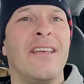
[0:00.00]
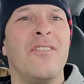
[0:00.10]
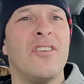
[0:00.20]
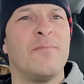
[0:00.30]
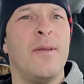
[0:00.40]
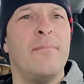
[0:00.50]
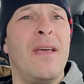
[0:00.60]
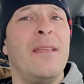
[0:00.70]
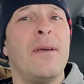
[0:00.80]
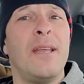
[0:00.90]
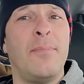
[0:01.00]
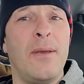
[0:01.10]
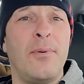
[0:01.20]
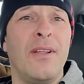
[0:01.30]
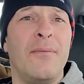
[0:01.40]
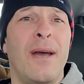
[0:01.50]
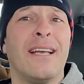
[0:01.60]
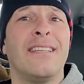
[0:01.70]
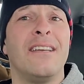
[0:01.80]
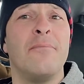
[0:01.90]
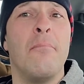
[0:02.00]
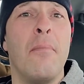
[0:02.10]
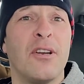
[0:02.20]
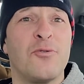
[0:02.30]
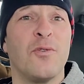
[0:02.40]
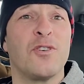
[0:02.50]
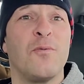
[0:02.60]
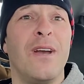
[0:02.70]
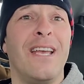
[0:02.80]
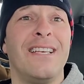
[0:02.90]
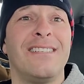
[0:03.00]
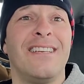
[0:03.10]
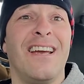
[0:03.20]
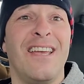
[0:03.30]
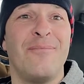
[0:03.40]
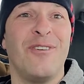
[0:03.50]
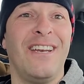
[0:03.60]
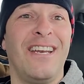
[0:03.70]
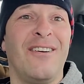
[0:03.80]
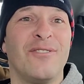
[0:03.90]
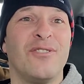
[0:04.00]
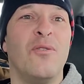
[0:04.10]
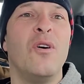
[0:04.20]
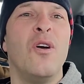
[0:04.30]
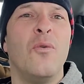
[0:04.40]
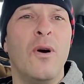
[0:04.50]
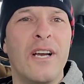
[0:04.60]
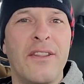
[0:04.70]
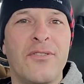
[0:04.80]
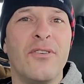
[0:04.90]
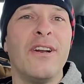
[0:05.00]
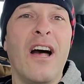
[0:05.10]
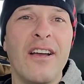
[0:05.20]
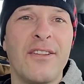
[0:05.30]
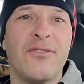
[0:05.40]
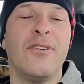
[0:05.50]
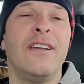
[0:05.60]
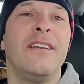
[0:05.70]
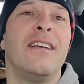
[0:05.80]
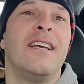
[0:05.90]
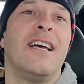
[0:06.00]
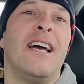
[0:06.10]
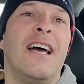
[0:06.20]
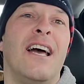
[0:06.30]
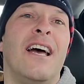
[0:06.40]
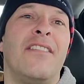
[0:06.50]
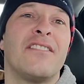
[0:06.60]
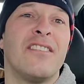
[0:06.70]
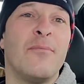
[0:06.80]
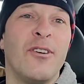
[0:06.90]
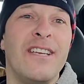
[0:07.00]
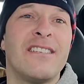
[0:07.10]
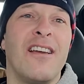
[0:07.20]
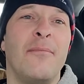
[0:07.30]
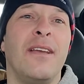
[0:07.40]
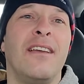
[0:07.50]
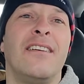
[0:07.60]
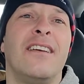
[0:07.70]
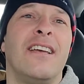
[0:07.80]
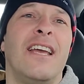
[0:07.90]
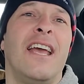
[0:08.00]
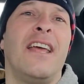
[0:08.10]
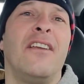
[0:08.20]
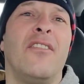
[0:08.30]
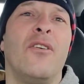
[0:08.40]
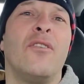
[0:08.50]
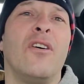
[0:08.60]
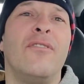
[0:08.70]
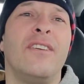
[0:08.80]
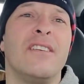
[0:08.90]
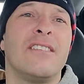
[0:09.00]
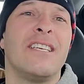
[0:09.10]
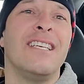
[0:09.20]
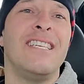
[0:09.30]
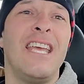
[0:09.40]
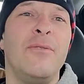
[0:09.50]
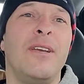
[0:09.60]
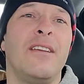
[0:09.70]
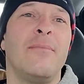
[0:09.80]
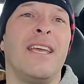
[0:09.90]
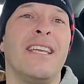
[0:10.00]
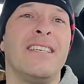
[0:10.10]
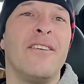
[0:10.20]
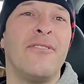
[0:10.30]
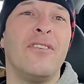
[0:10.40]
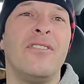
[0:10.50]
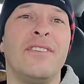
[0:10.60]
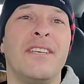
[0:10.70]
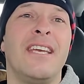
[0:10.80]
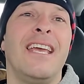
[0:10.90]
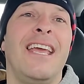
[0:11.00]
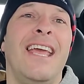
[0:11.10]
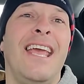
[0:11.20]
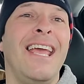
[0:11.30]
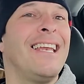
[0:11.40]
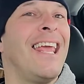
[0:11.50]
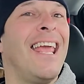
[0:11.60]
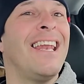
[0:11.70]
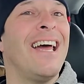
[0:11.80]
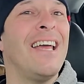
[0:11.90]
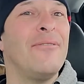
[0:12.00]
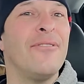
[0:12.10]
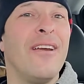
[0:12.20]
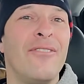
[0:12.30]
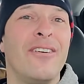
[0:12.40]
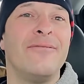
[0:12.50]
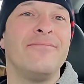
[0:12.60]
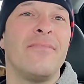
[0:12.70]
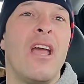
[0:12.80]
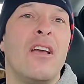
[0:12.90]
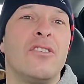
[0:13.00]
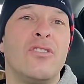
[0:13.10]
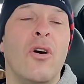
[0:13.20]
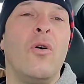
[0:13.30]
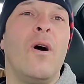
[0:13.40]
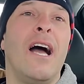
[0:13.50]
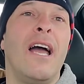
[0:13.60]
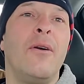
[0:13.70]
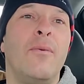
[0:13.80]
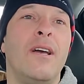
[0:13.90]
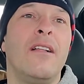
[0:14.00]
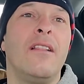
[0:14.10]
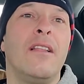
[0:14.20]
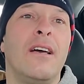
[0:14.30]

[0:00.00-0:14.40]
there's been many, many people impacted in much worse ways than I am right now. So, we'll get through it. I'll get through it. The summer is coming, and although COVID is continuing to make it difficult, it can't hide forever. So, I will